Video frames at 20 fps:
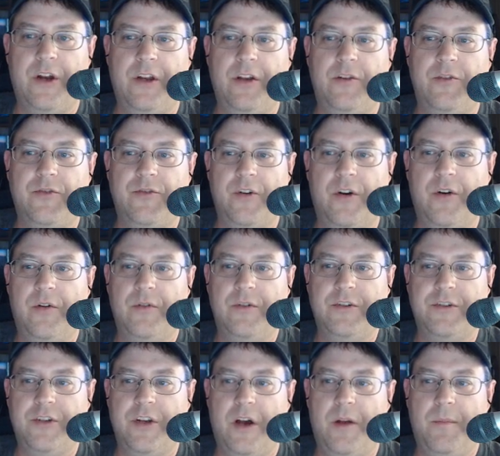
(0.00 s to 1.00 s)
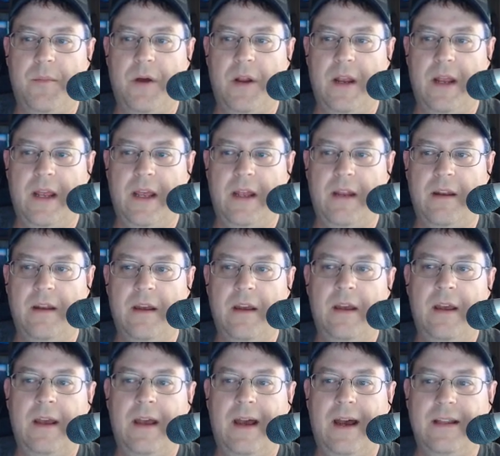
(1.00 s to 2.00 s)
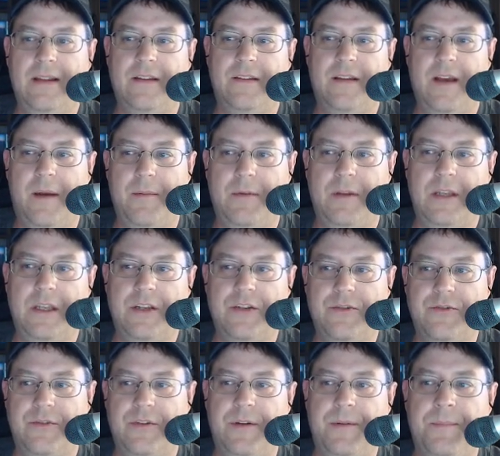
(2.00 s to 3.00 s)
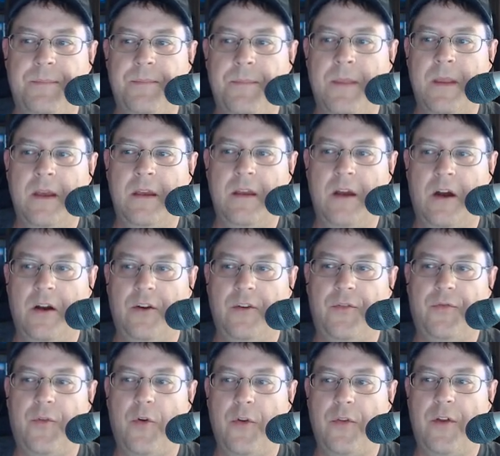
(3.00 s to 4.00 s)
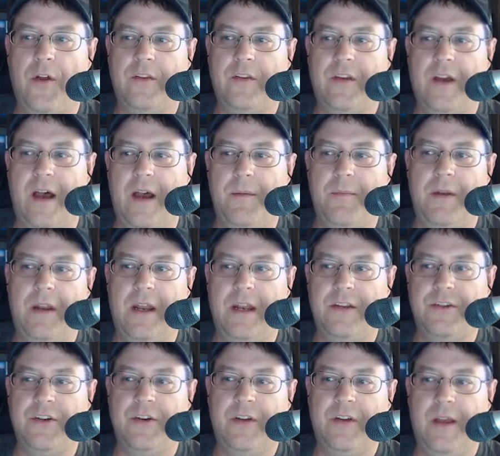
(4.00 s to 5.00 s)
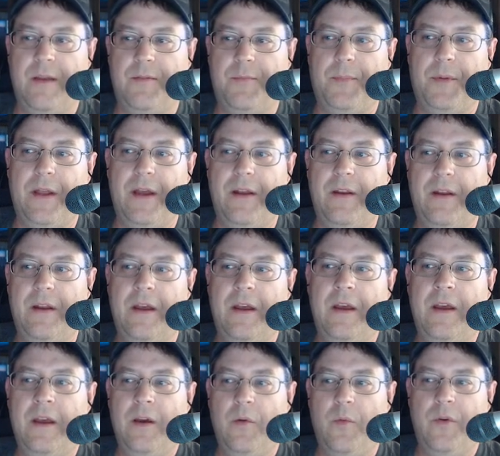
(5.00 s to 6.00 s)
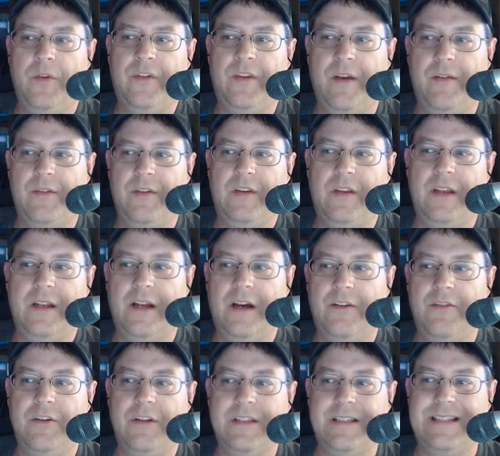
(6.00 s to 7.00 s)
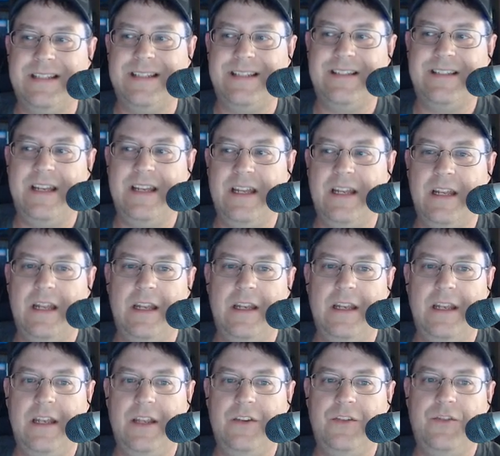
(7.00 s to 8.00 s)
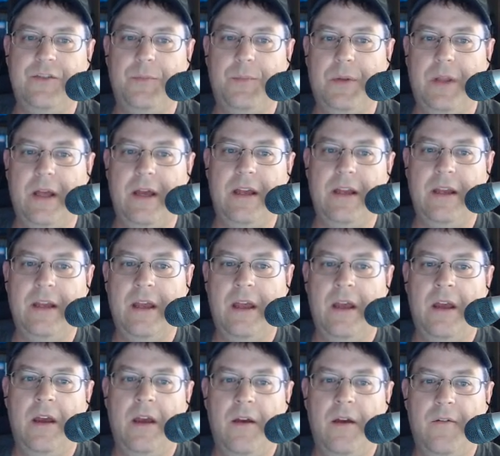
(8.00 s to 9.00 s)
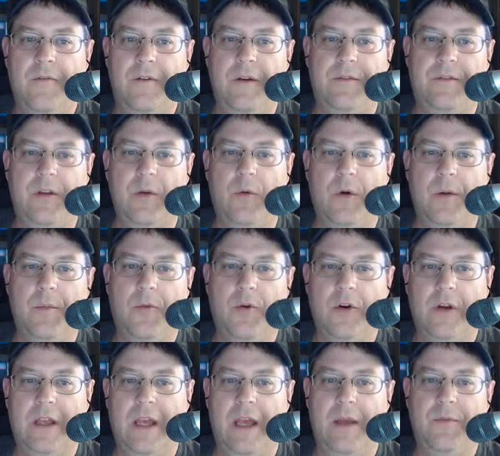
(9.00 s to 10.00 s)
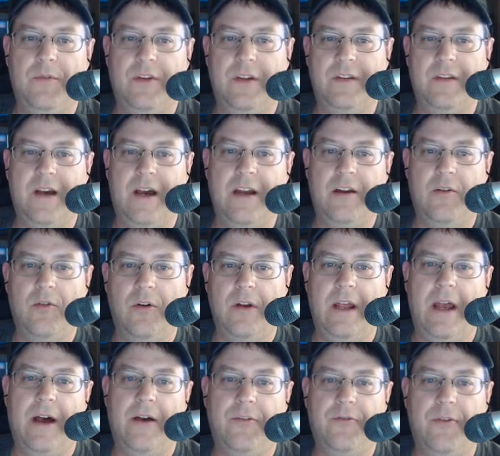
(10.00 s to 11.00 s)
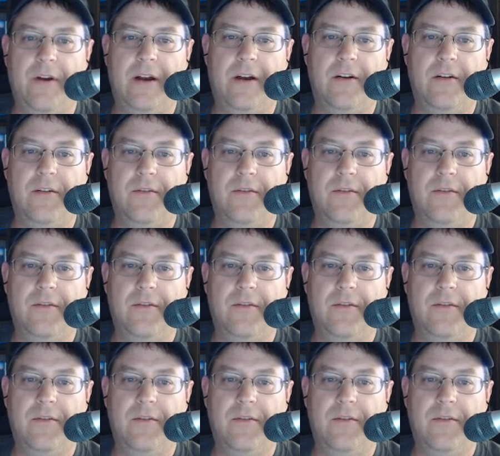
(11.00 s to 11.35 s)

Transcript: Gaudreau and Sean Monahan at the time of the injury. Jagr's 4th all-time in NHL games played with 1,716 and needs to play 51 more games to tie Gordie Howe's record of